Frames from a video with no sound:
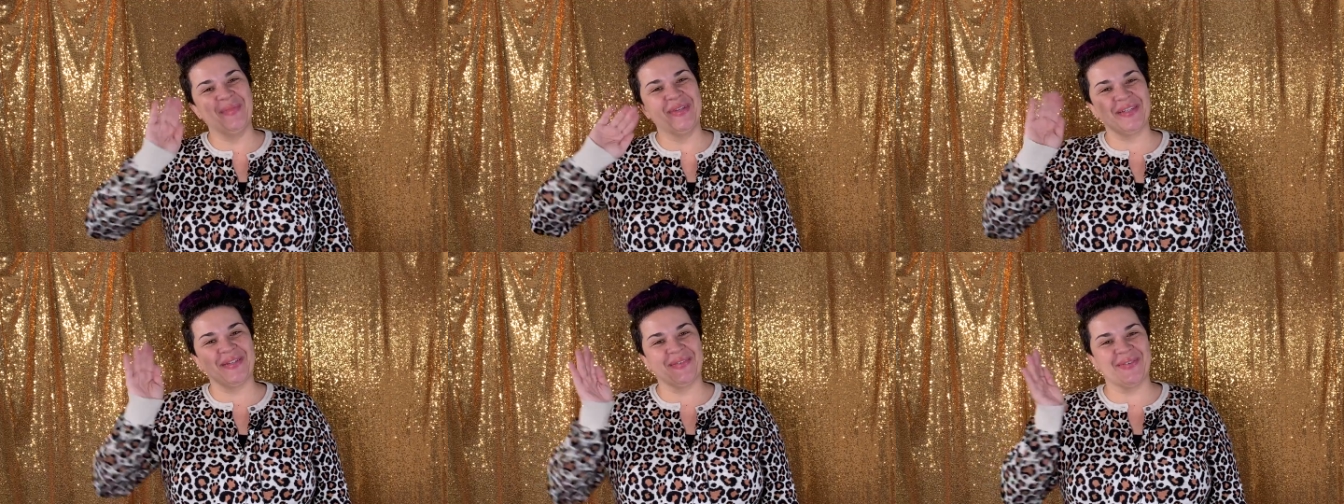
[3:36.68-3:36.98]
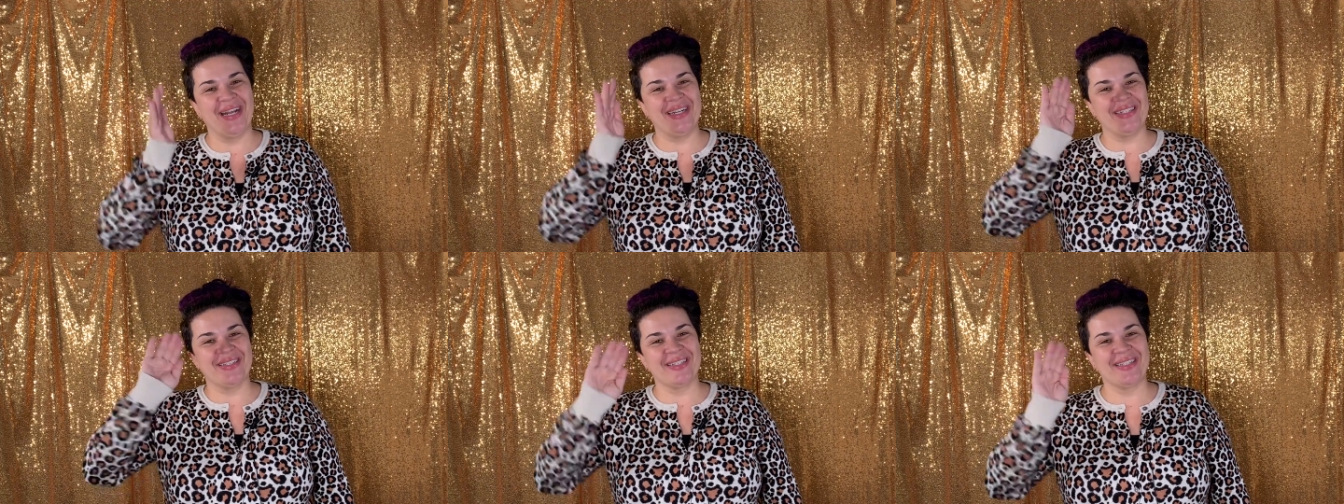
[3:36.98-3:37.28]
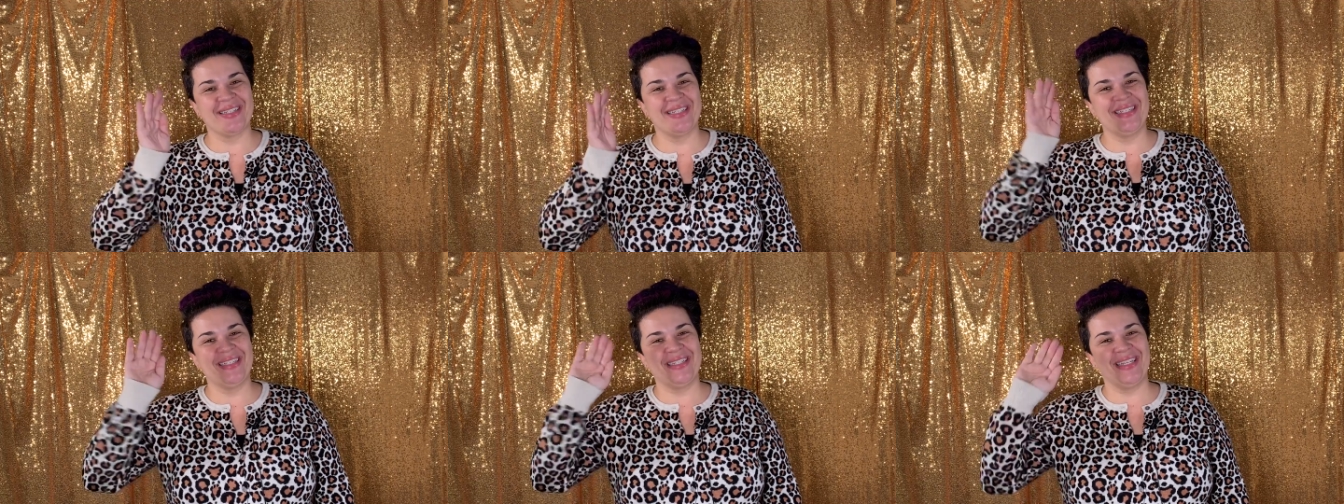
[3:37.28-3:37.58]
Mister
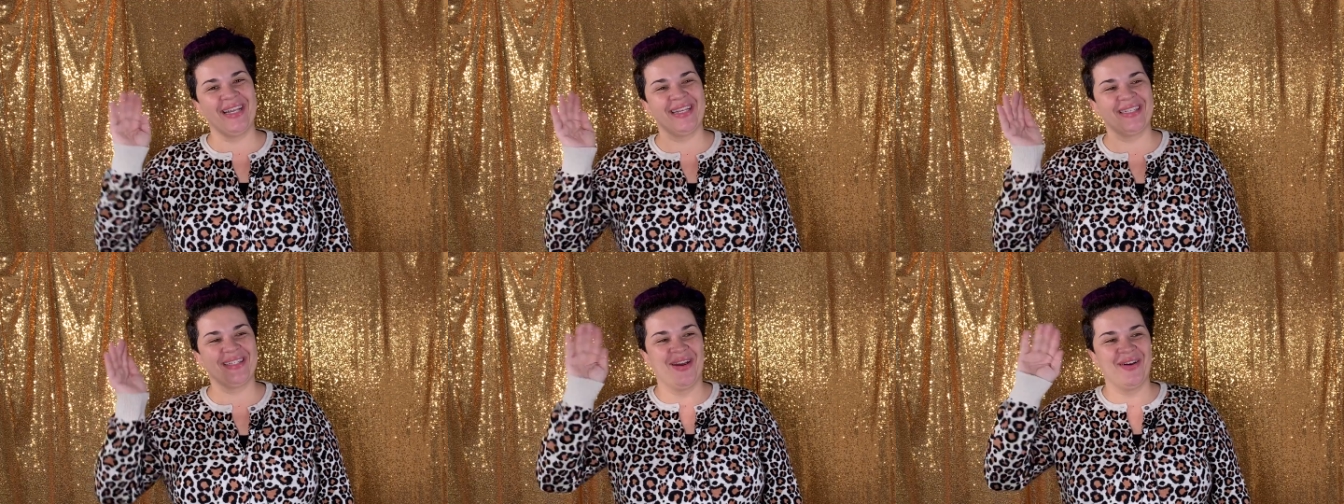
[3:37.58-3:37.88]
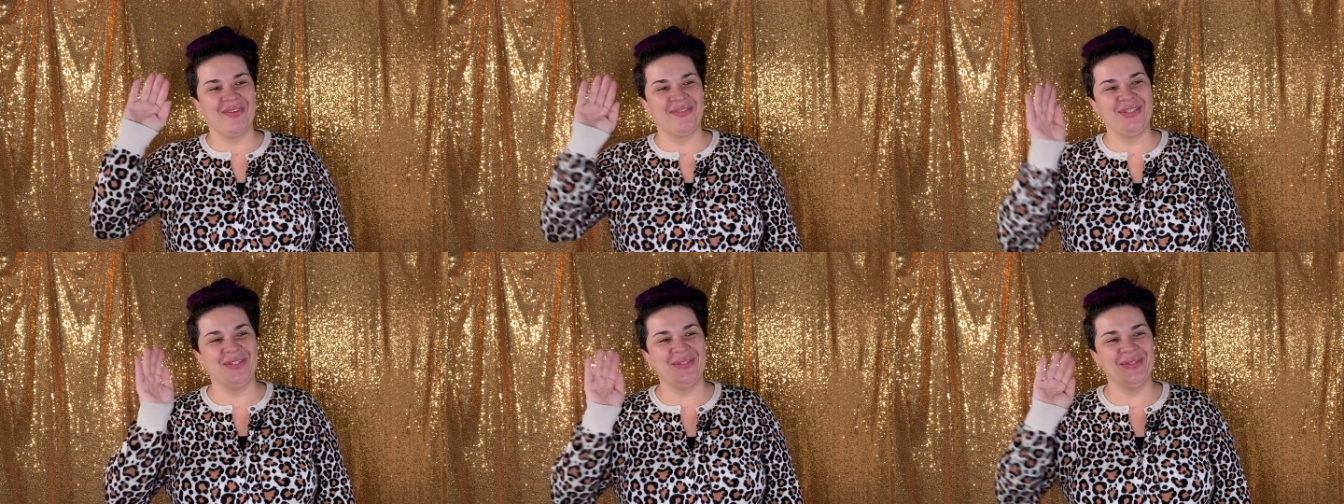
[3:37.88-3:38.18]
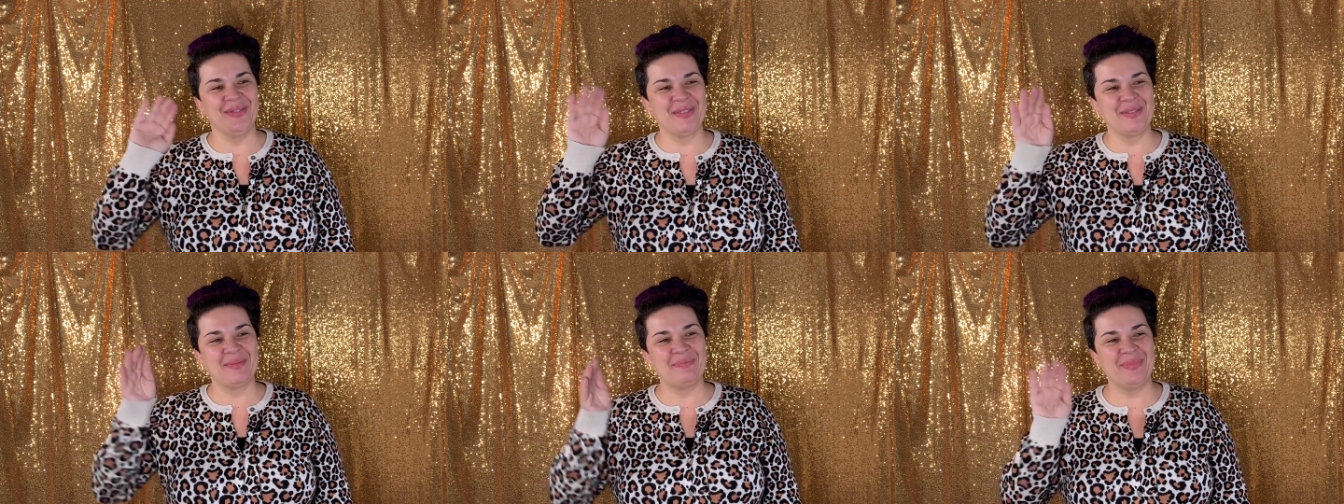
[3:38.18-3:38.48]
Rogers takes off
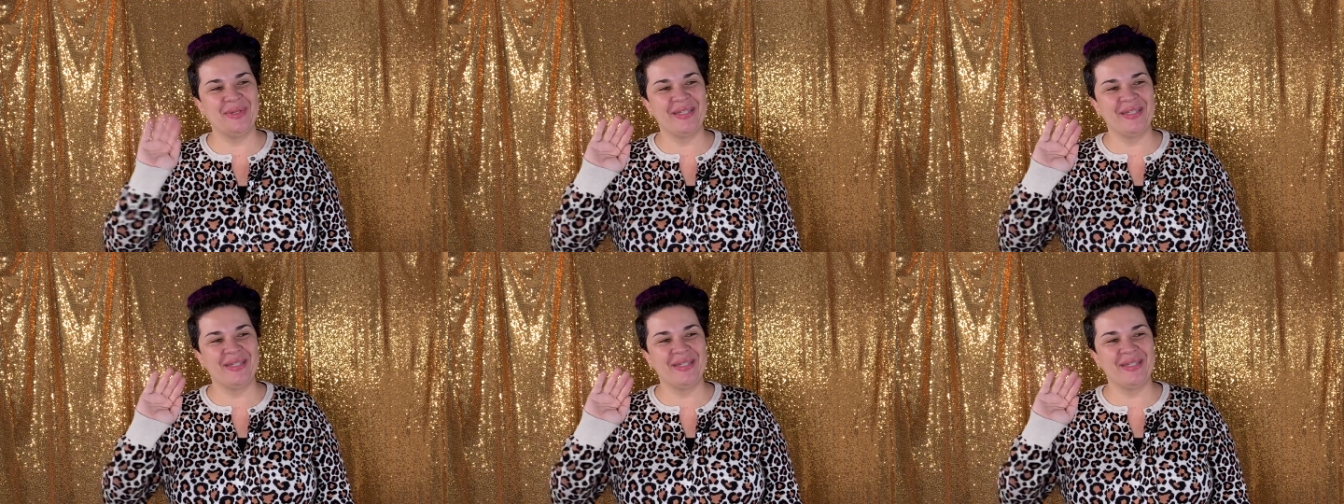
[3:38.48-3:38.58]
shoes,